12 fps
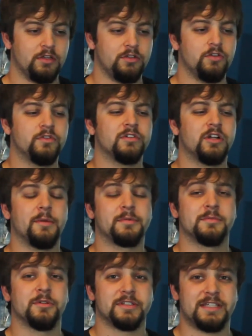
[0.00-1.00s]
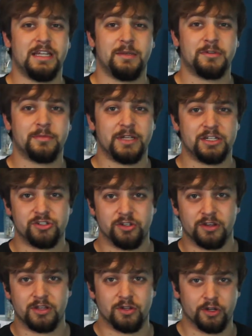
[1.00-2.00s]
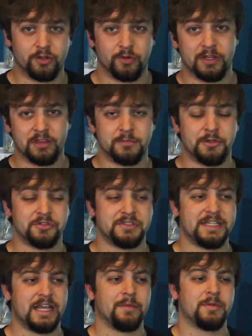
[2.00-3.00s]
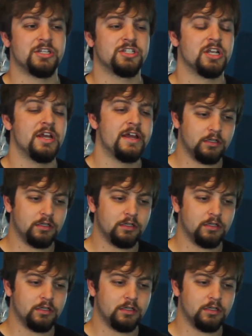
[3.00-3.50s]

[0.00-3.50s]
Use an optimal team to make sure that you're doing the most damage.